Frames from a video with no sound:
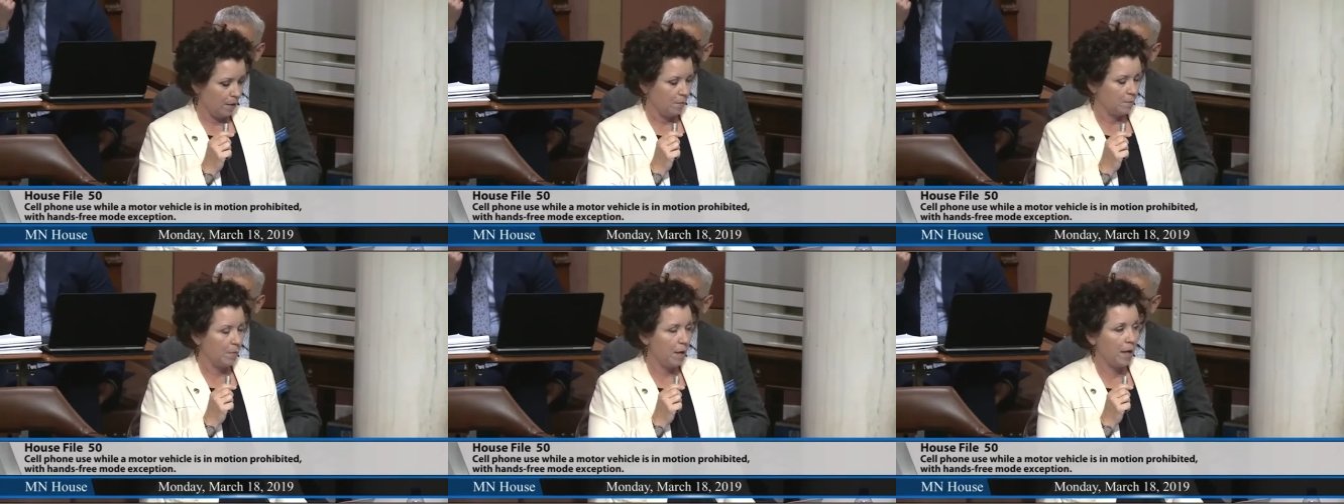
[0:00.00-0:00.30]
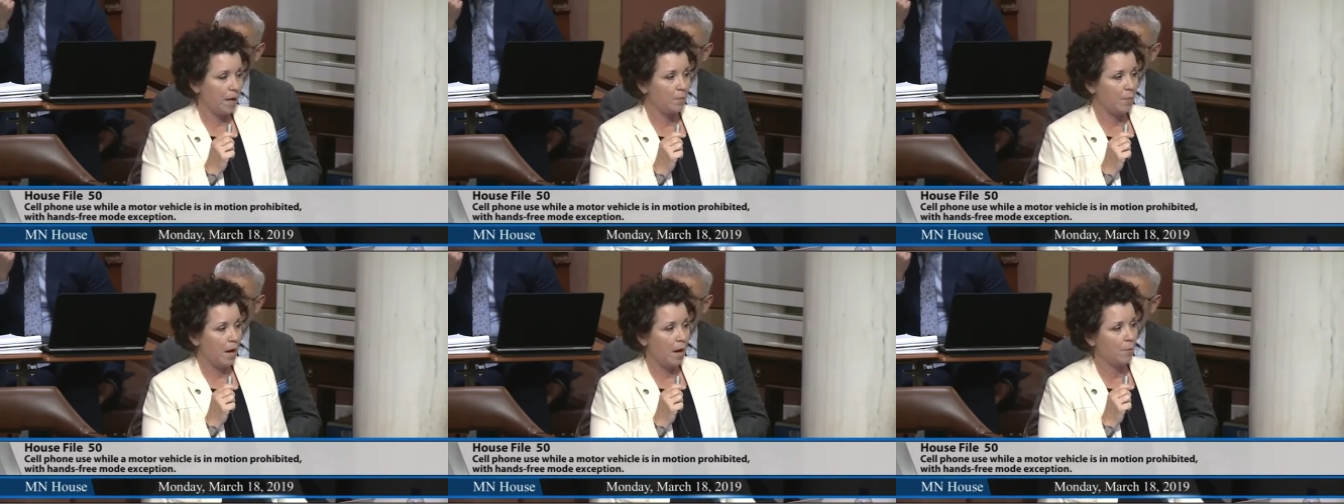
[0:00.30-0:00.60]

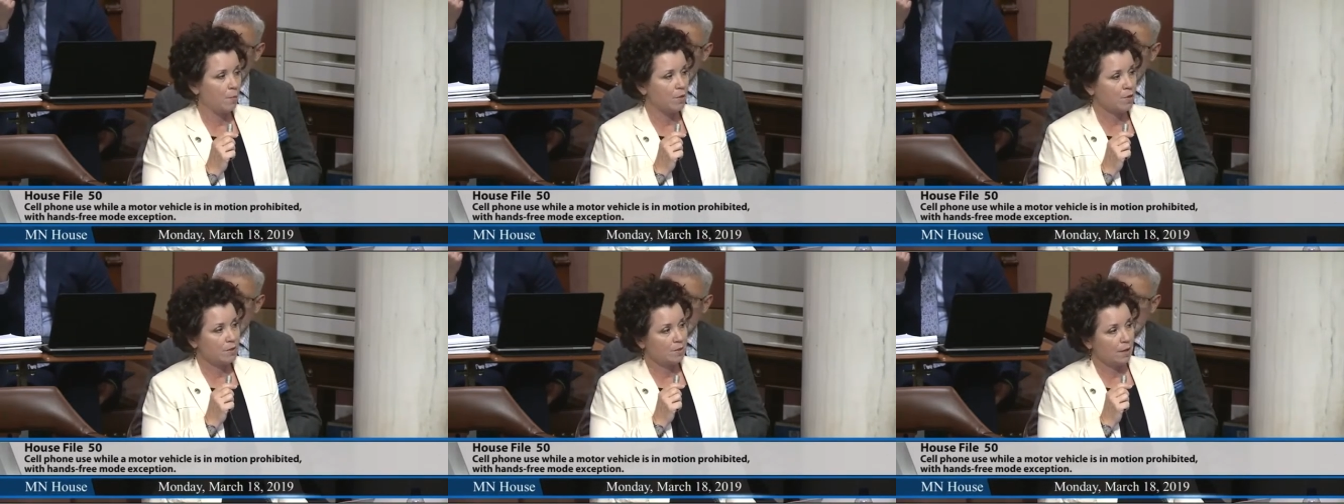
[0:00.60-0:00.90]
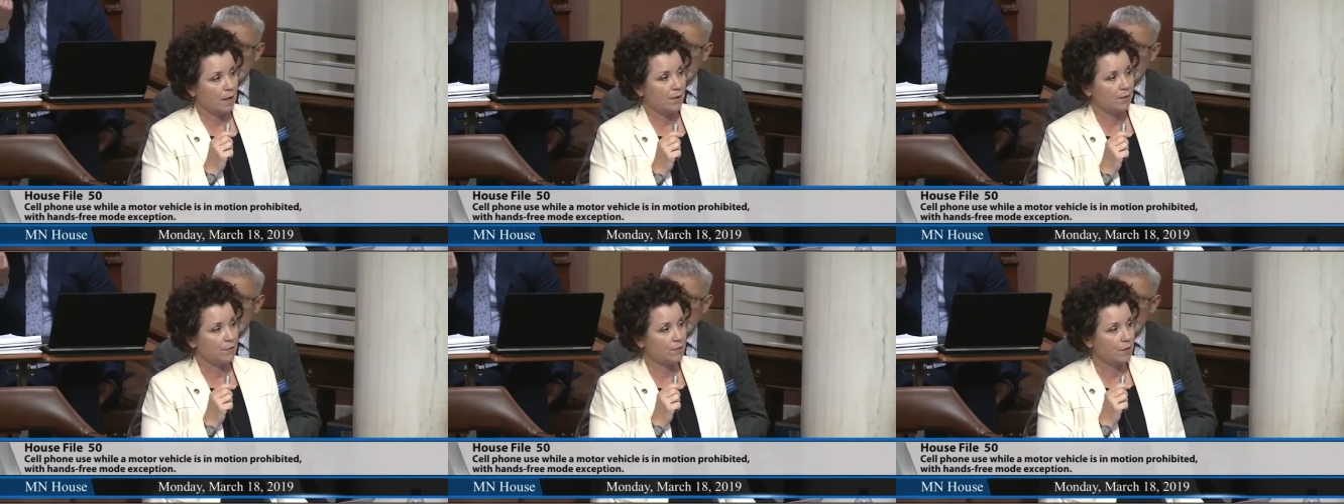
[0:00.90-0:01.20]
my mom was
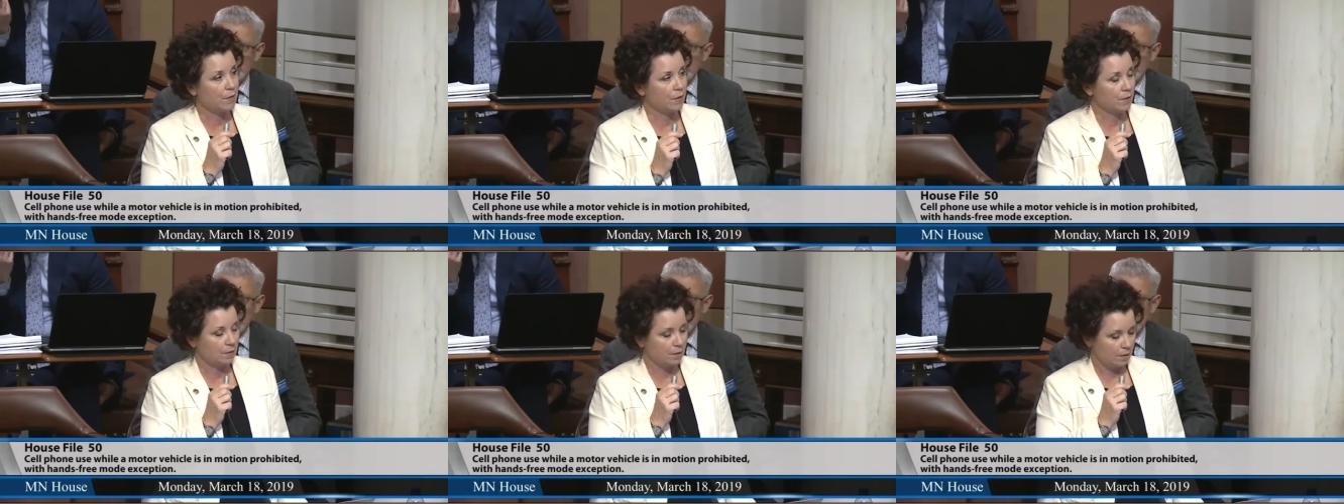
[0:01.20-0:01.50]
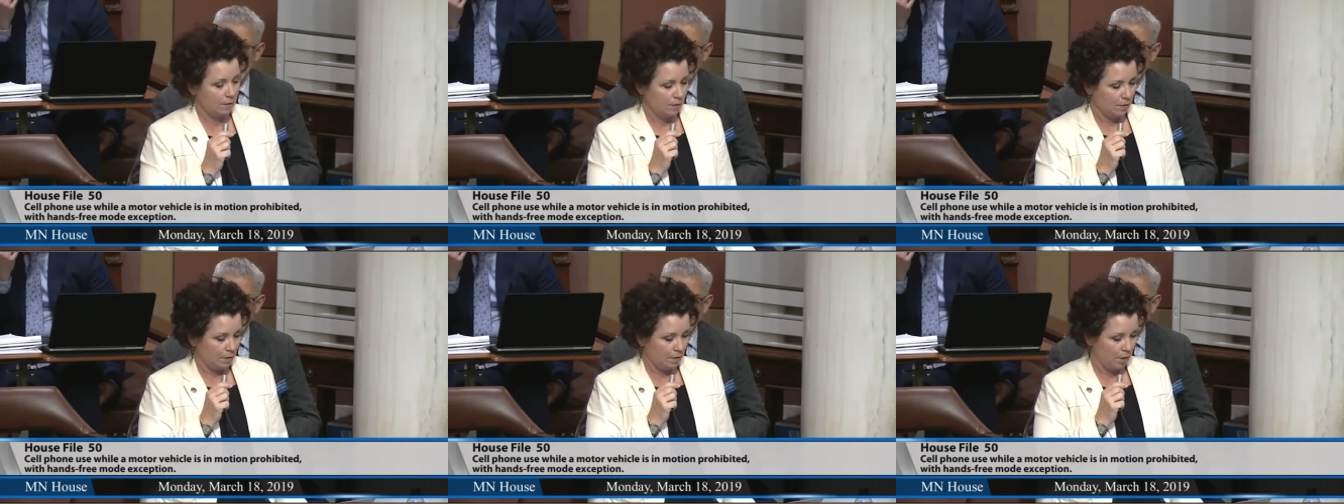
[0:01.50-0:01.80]
left
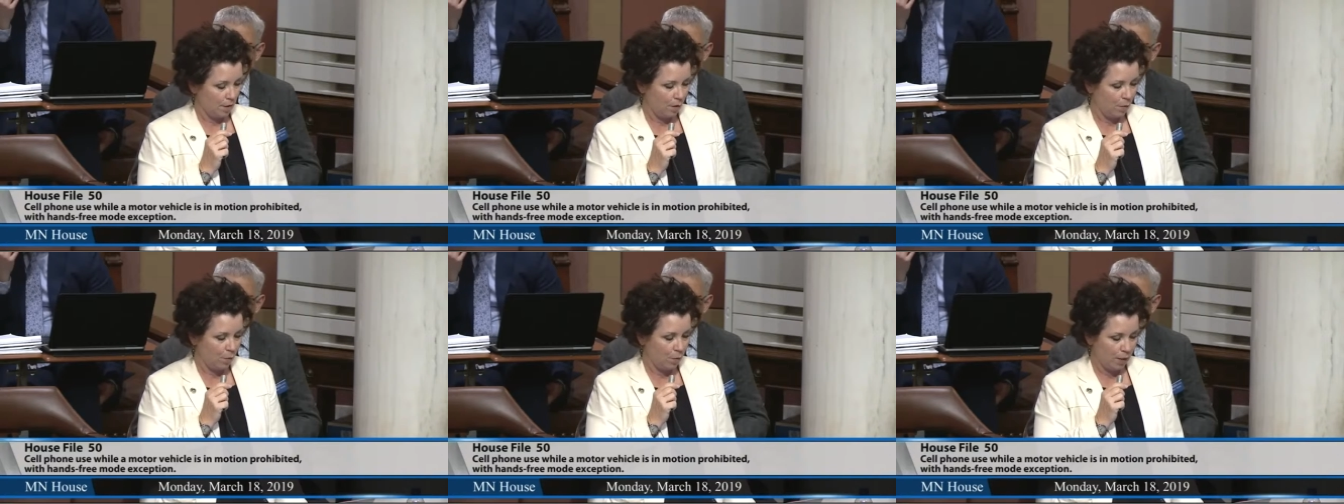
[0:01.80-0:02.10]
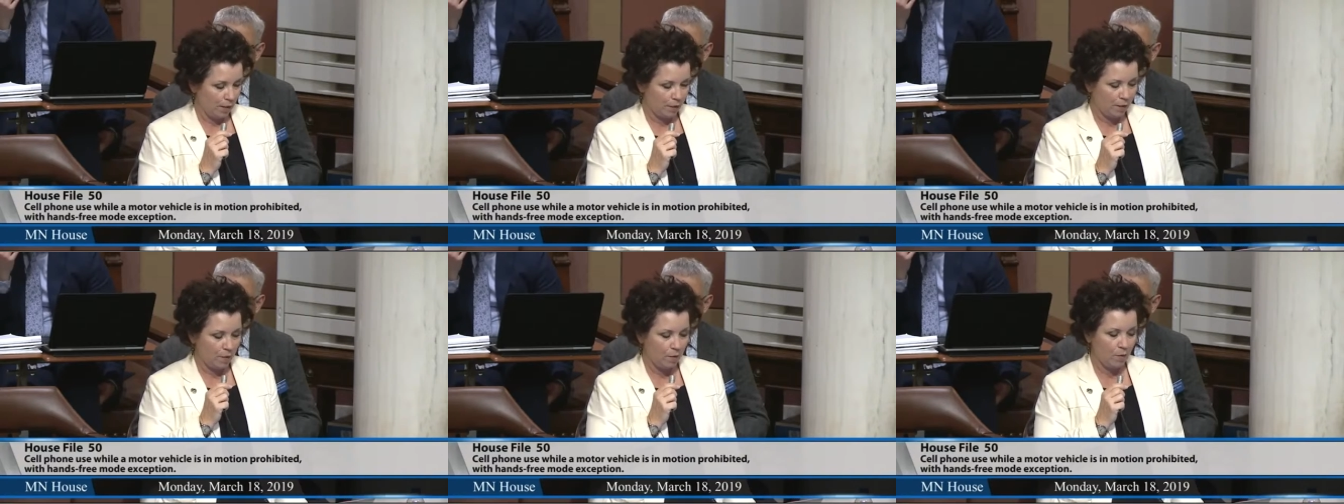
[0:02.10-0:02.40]
a
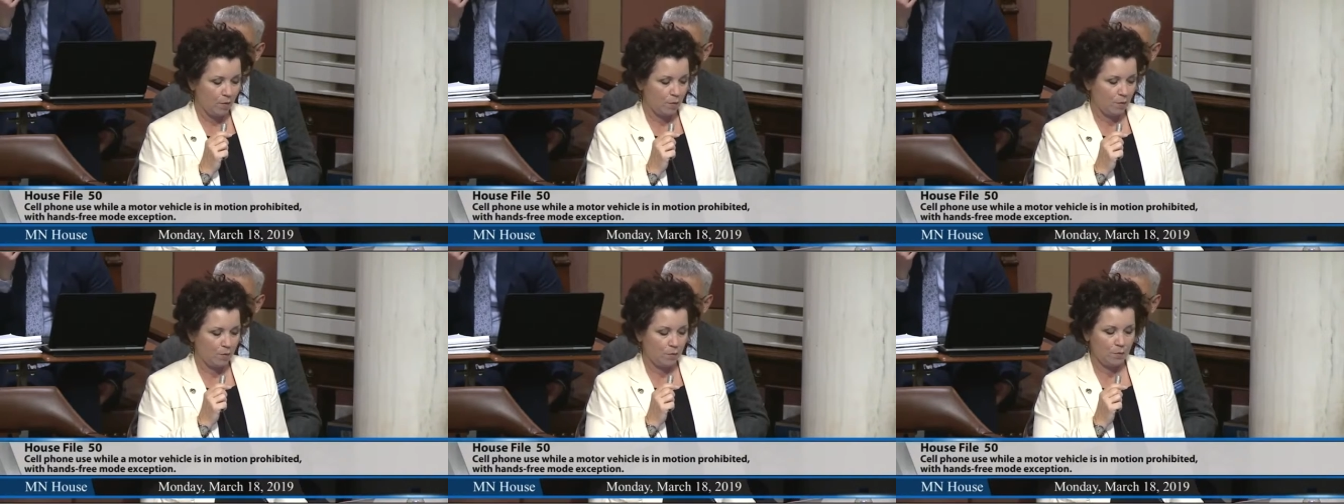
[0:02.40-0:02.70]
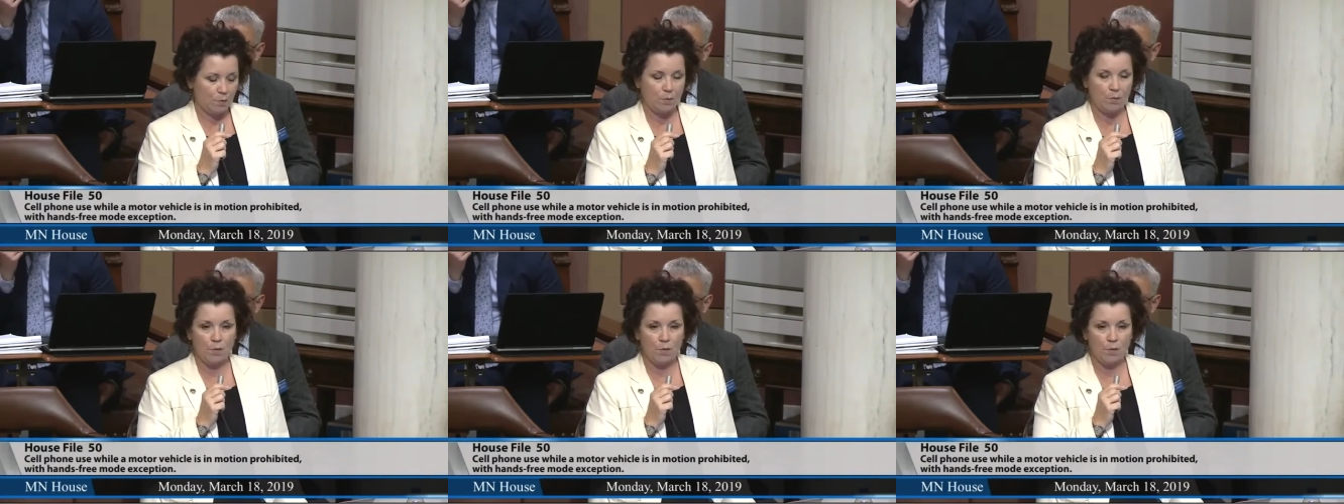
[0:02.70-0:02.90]
widow